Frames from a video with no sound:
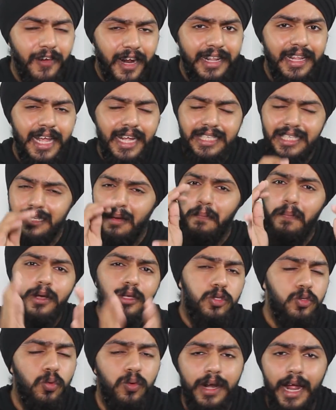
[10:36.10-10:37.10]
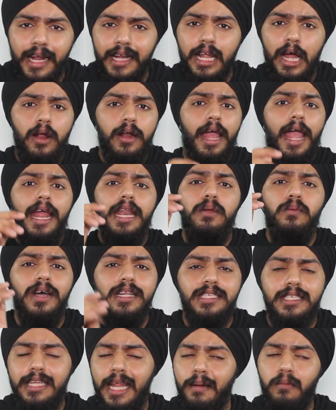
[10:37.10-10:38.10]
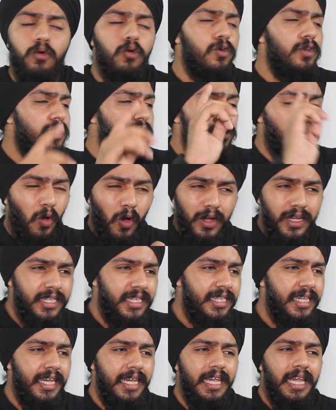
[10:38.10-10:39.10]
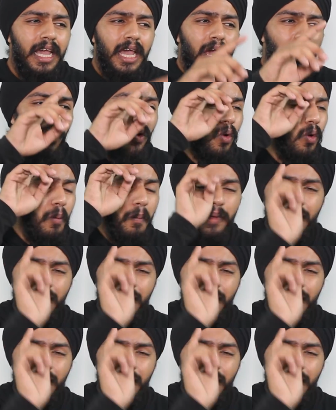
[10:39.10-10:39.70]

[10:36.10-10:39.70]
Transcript: front there is supposed to write down anyone's name who is noisy or